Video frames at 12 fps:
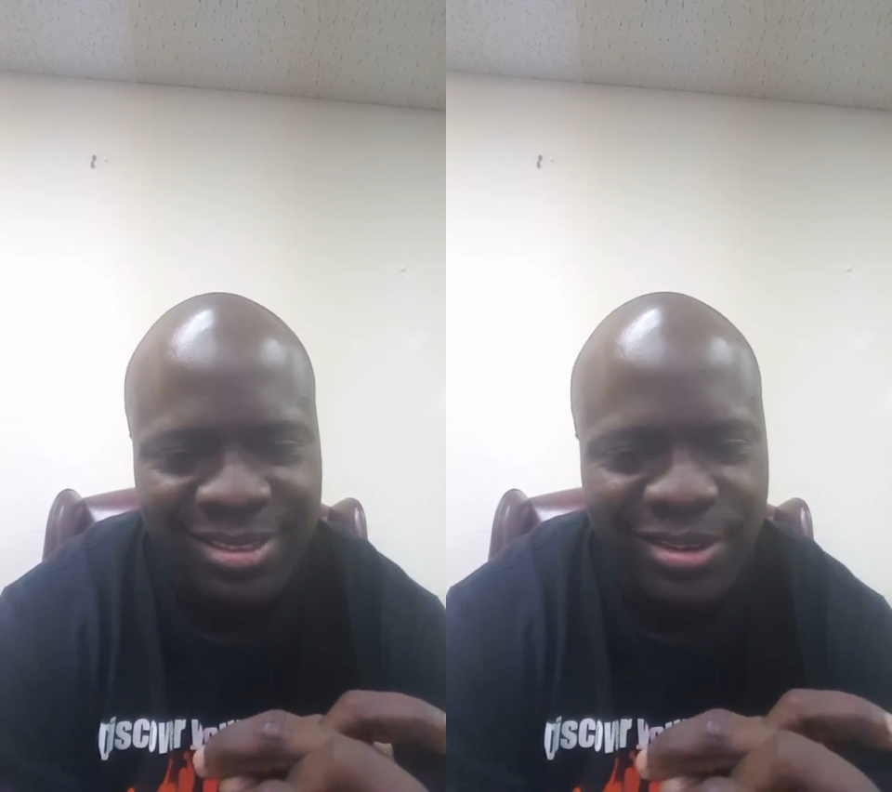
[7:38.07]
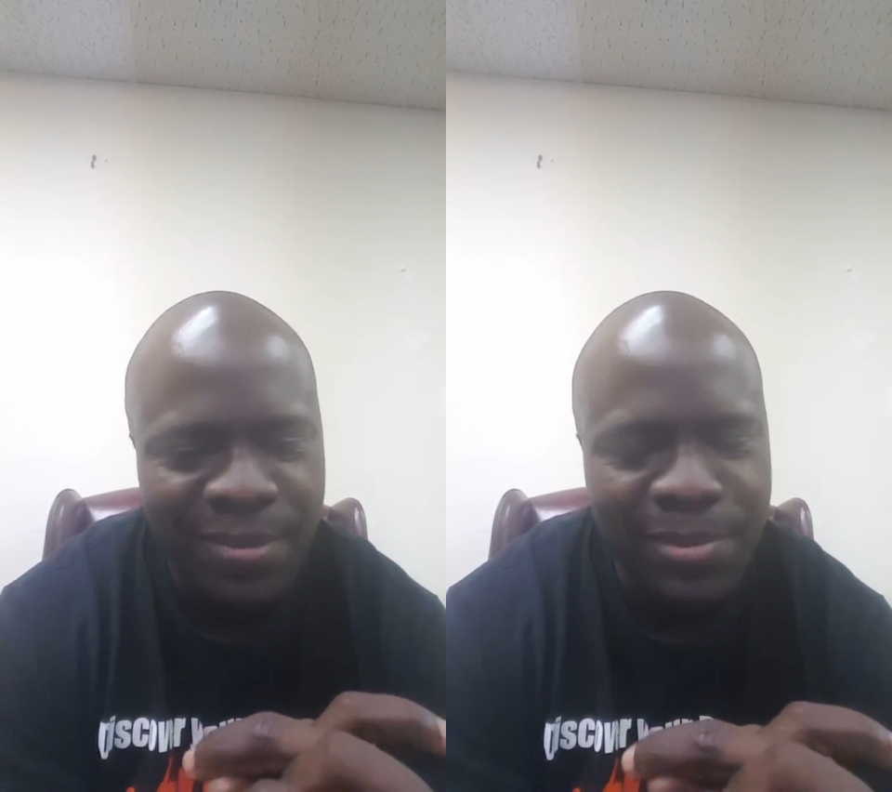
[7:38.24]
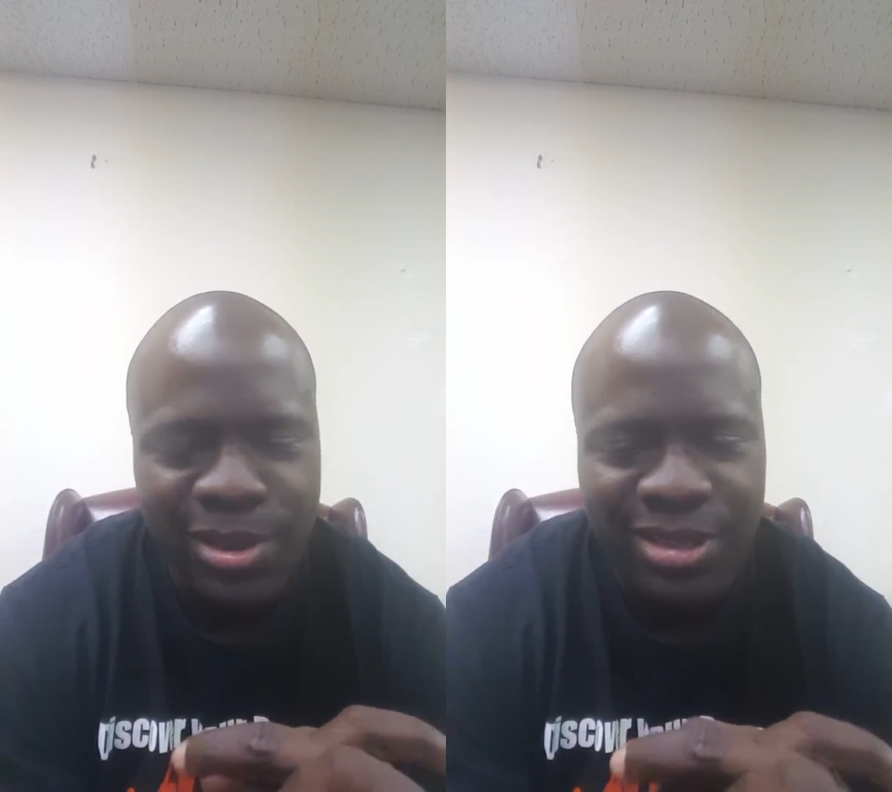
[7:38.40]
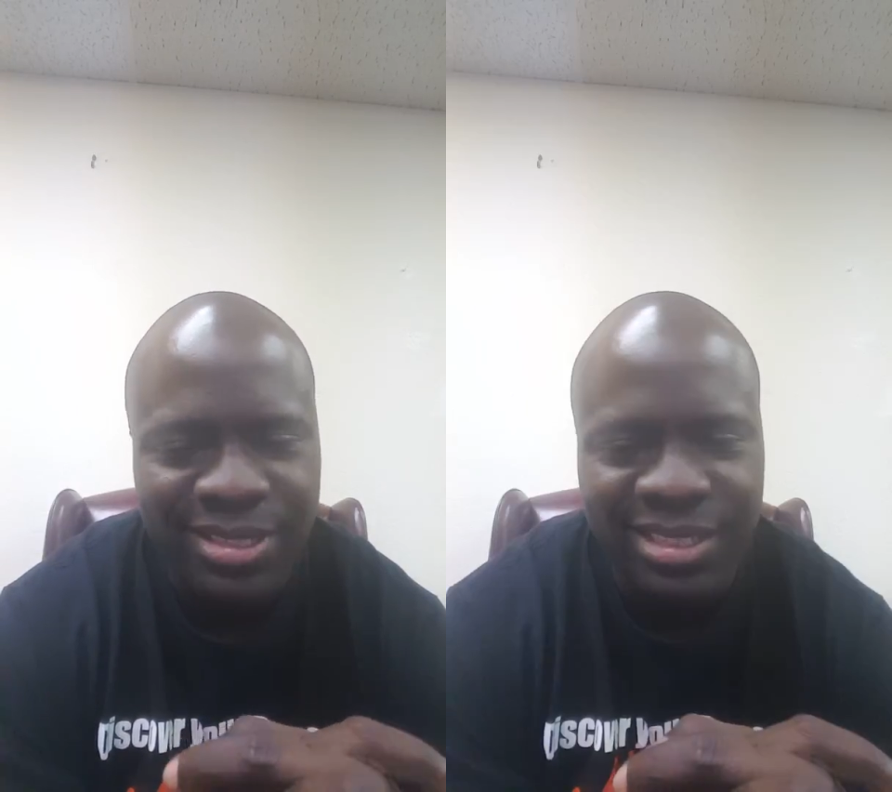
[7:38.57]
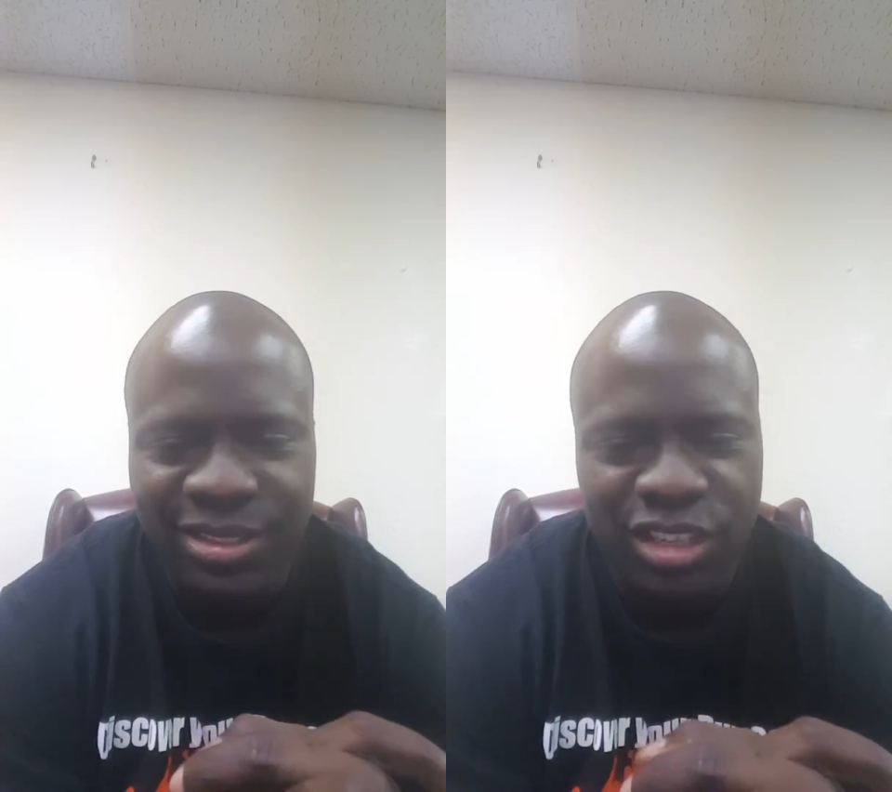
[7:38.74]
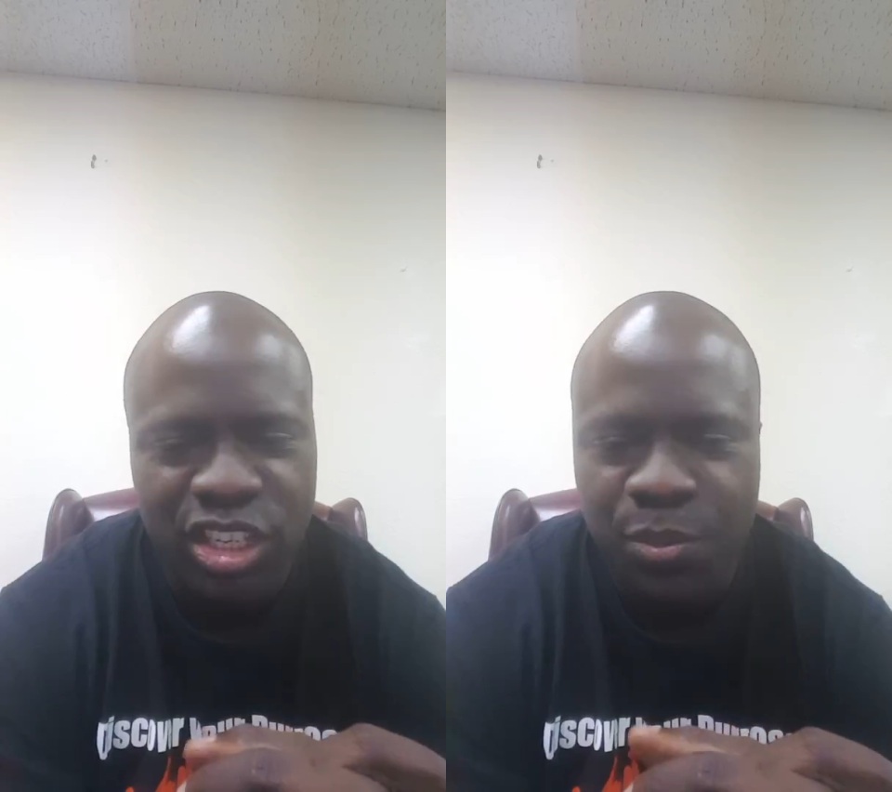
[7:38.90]
Don't be your
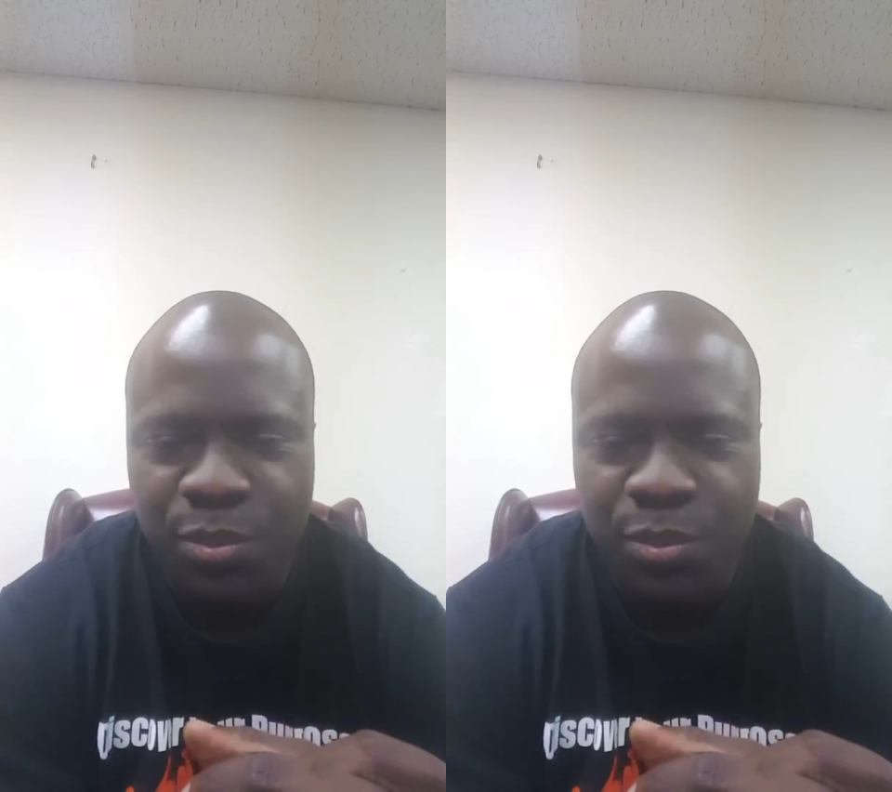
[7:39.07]
sister's